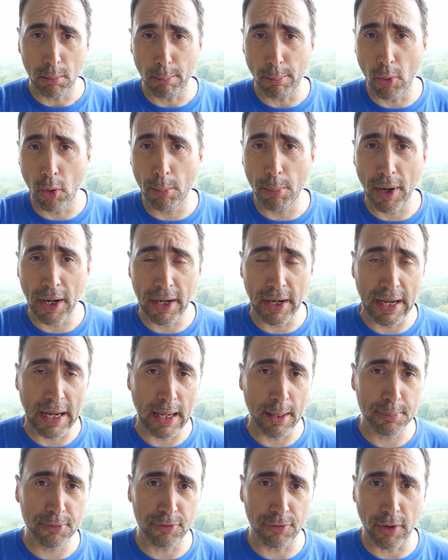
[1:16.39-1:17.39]
mobile
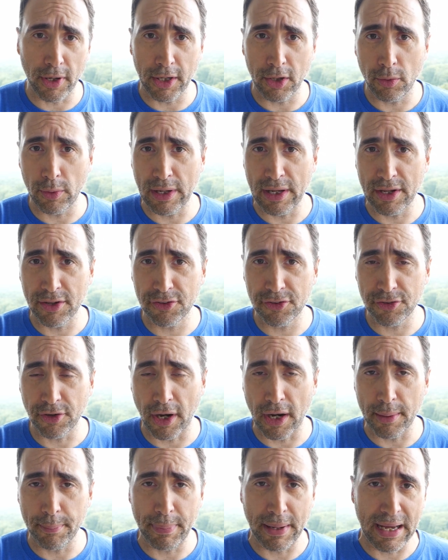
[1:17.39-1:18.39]
apps for iOS,
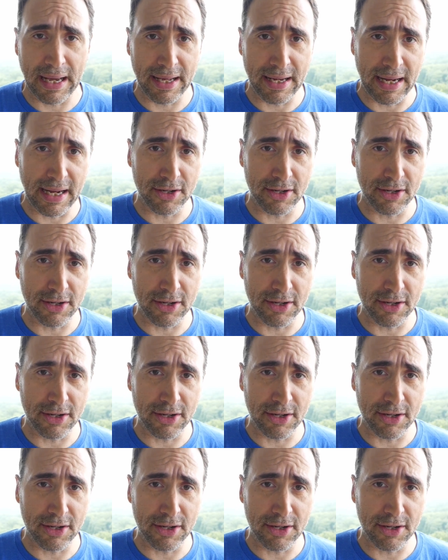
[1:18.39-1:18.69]
iPad,